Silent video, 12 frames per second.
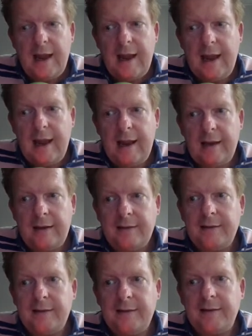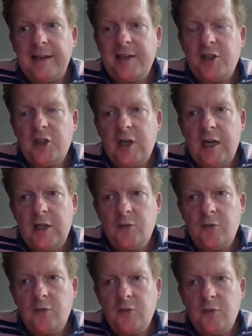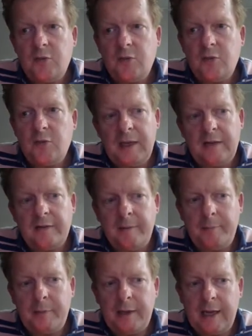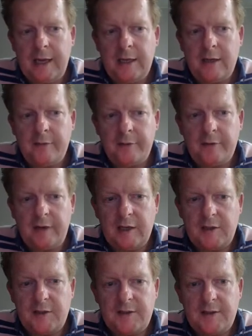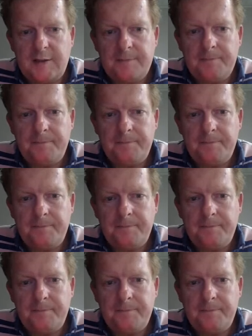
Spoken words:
and that change was not picked up by any of our tests.